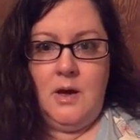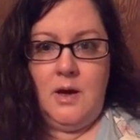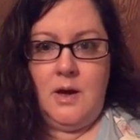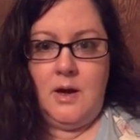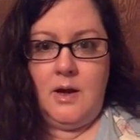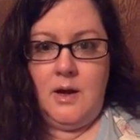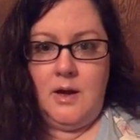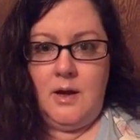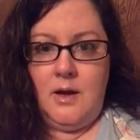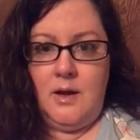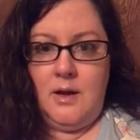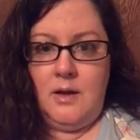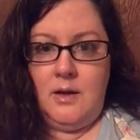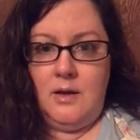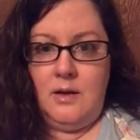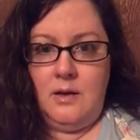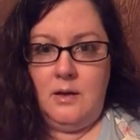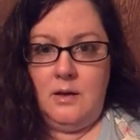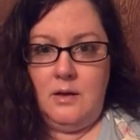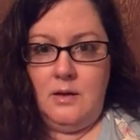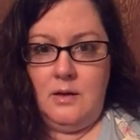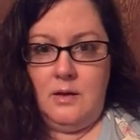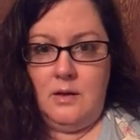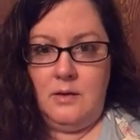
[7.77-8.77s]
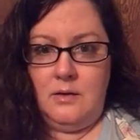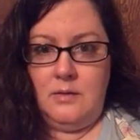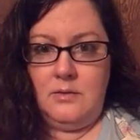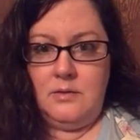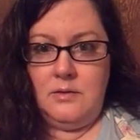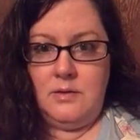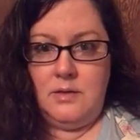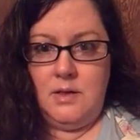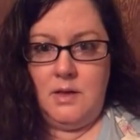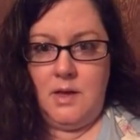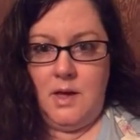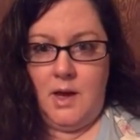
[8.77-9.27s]
I
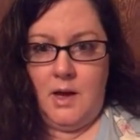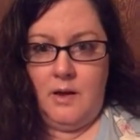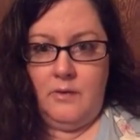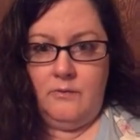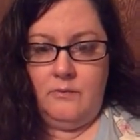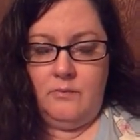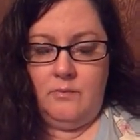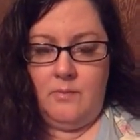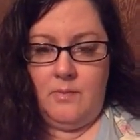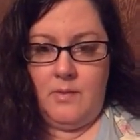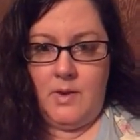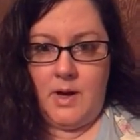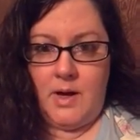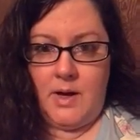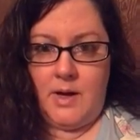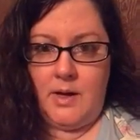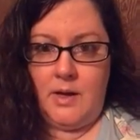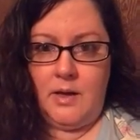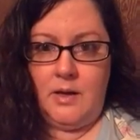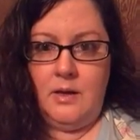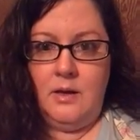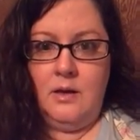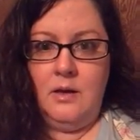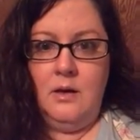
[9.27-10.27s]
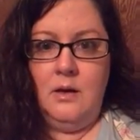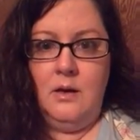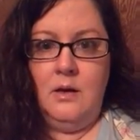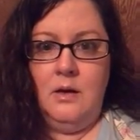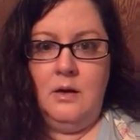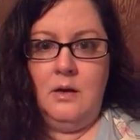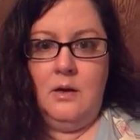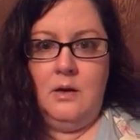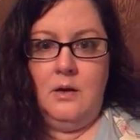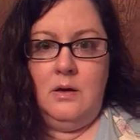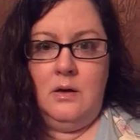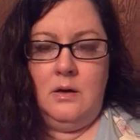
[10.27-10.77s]
did have my
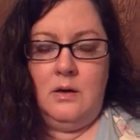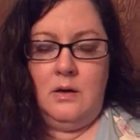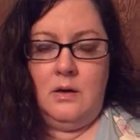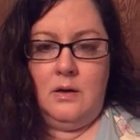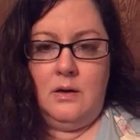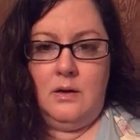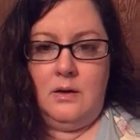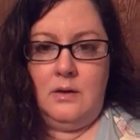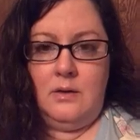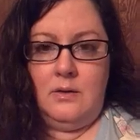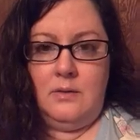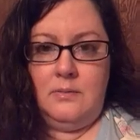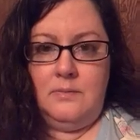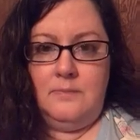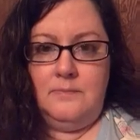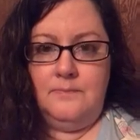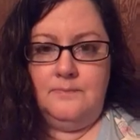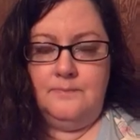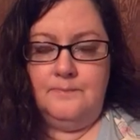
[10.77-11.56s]
uh,